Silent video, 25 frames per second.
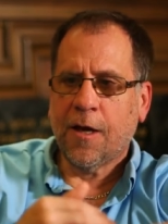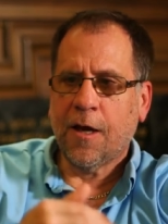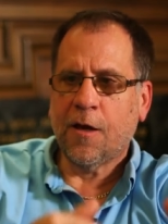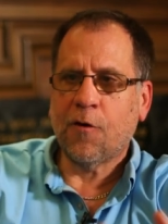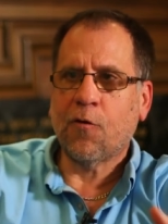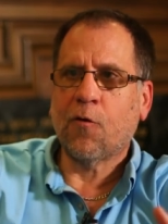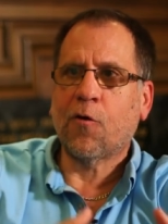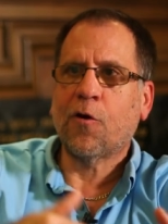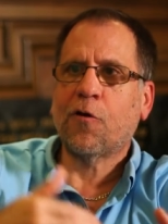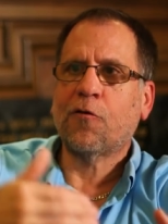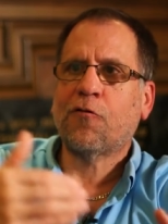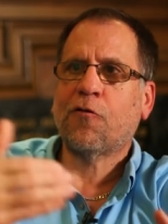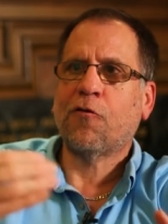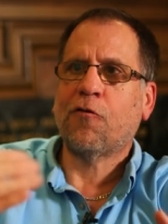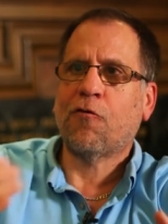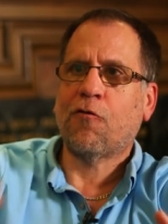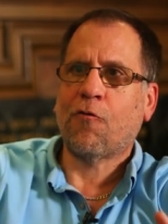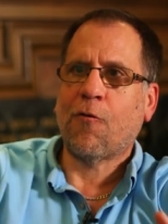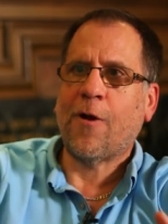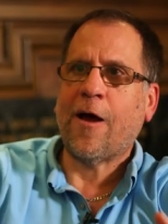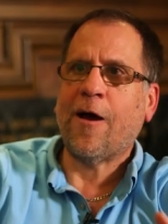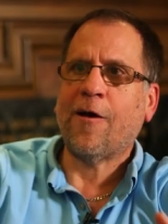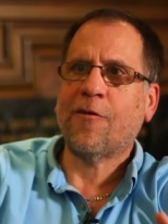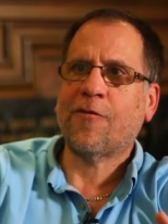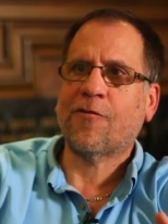in order to
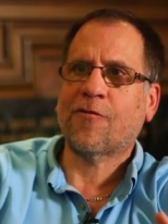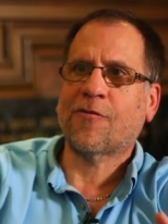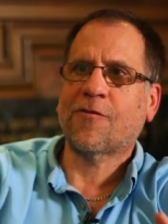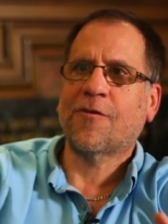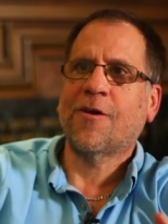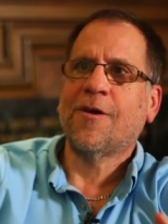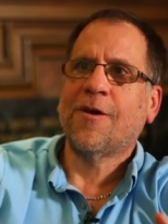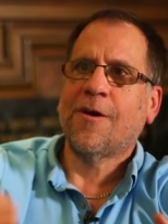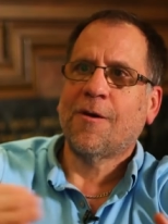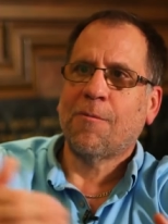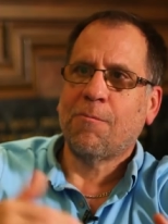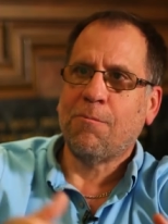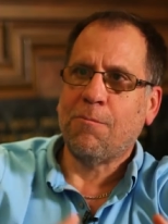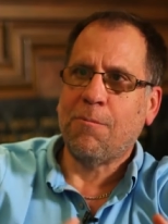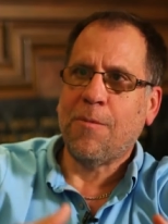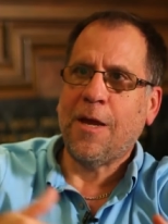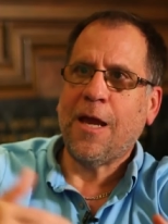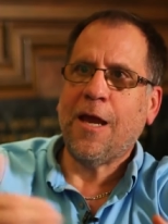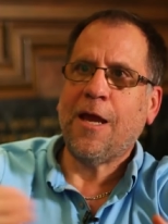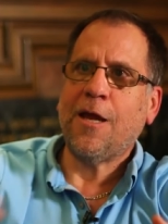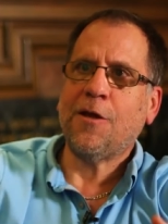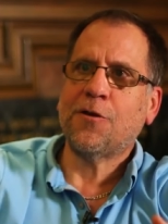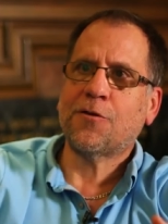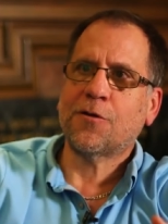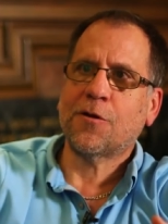address
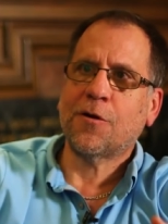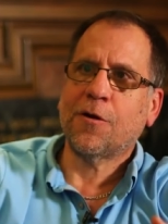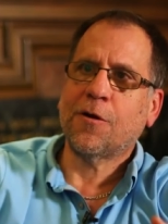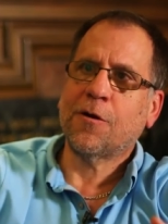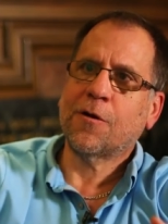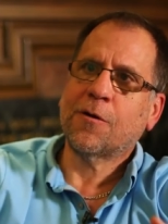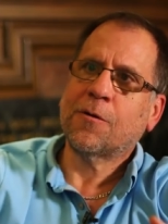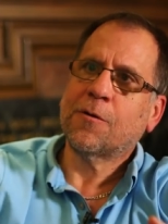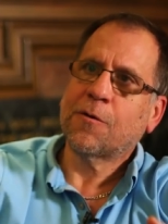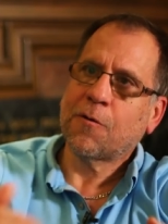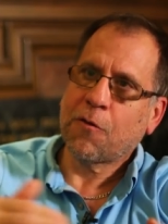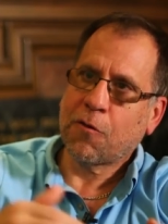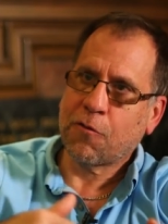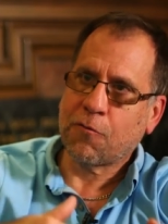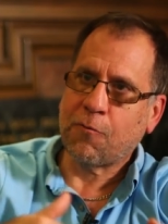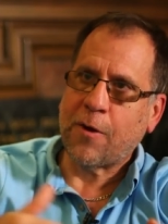major